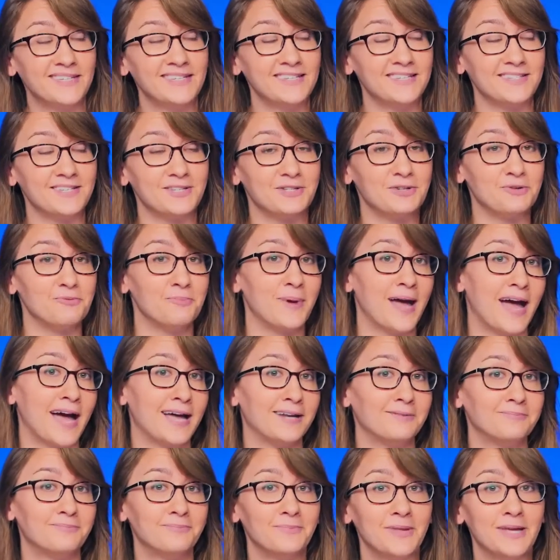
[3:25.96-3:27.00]
This isn't too
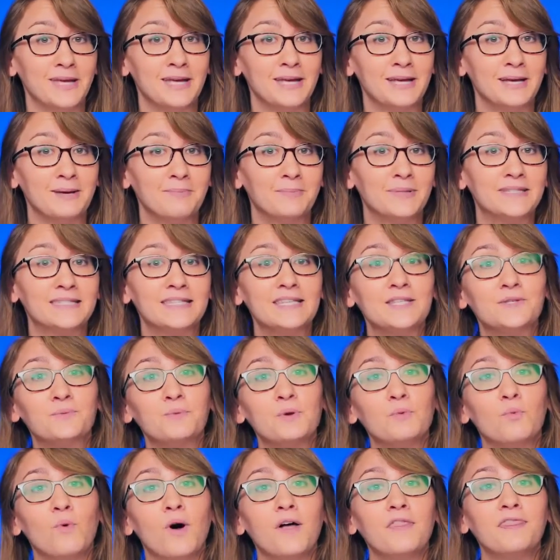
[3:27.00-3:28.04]
bad. But
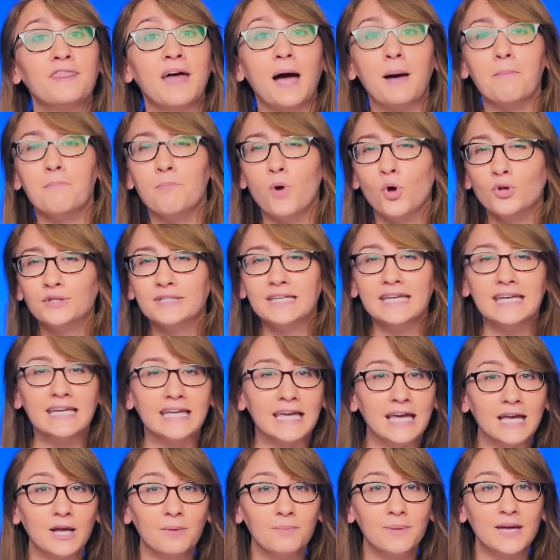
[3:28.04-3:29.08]
since we want that
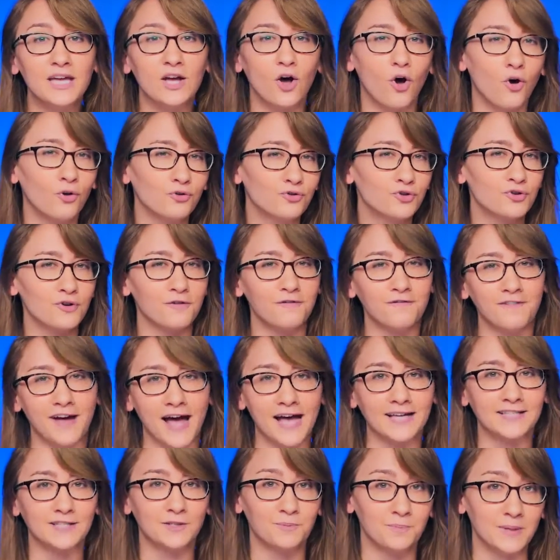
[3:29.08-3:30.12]
multi-gigabit
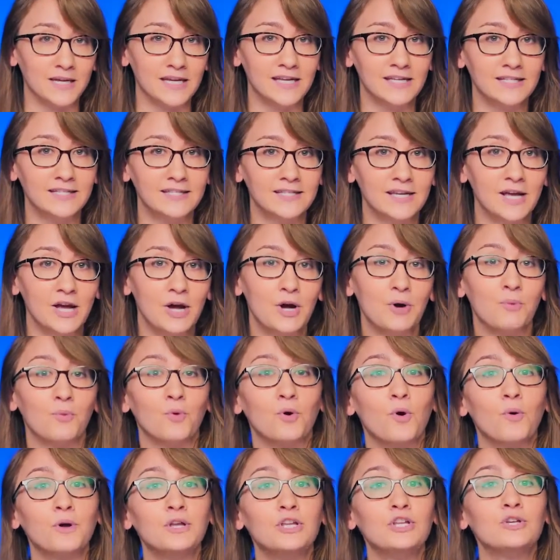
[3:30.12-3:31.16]
ultra-fast speeds,
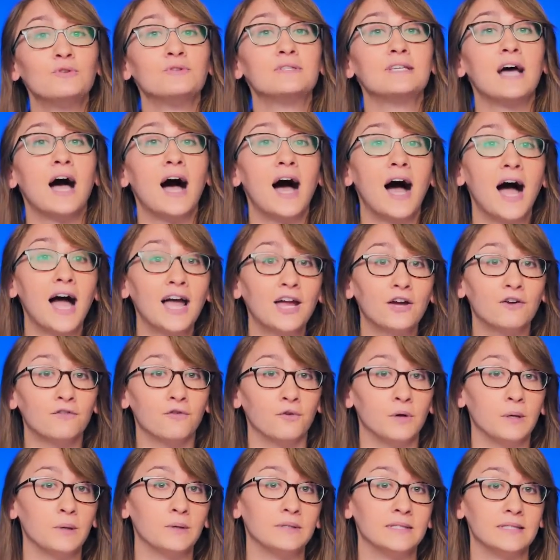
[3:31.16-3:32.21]
we're going to use higher
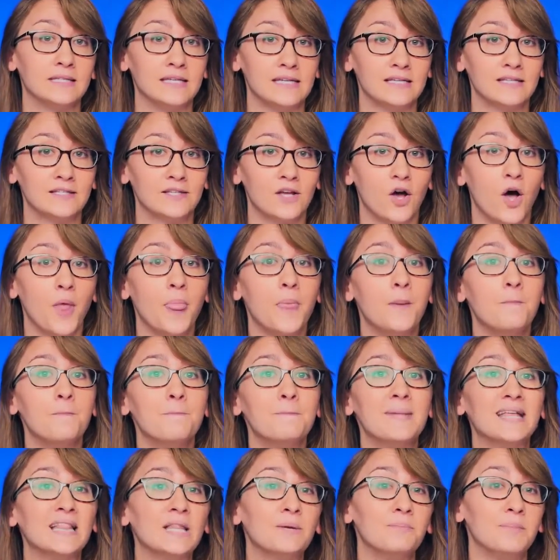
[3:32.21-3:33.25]
frequencies on the
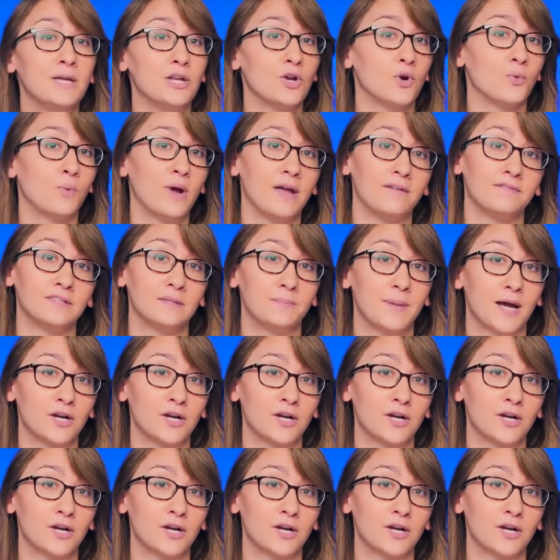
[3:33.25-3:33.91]
millimeter wave